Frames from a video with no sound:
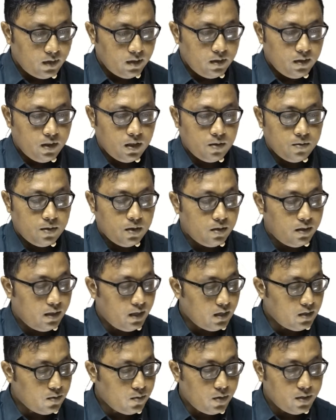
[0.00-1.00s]
Now the
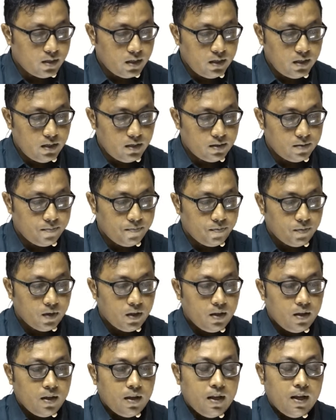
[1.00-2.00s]
next question is,
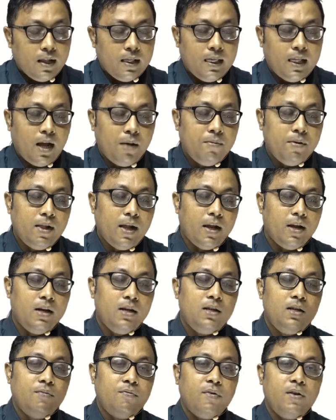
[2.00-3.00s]
labella
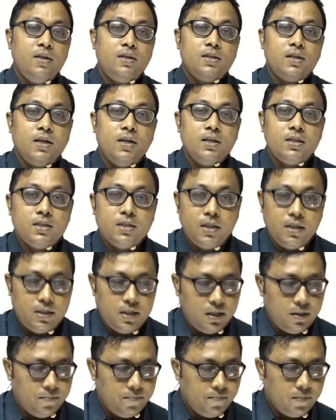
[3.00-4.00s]
indifference is seen
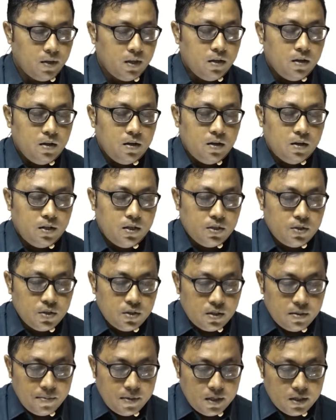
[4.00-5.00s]
in
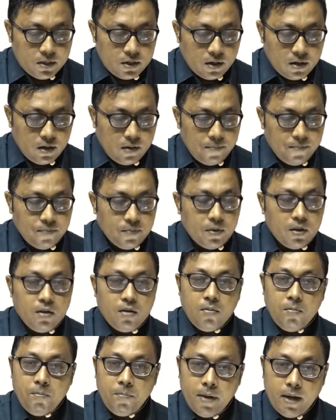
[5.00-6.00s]
dissociative disorder,
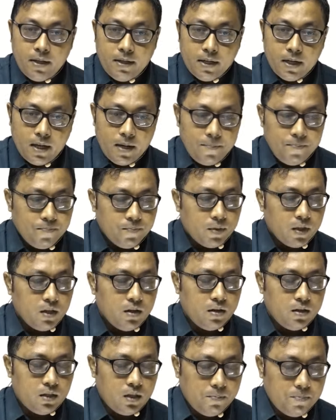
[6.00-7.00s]
mania,
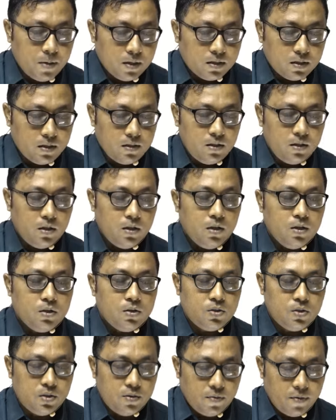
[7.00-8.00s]
depression,
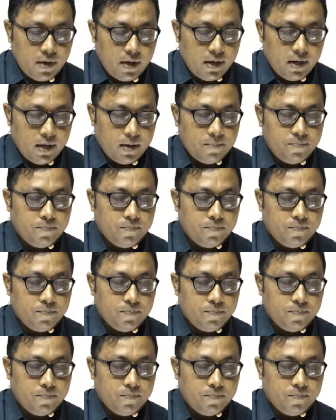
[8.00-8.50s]
schizophrenia.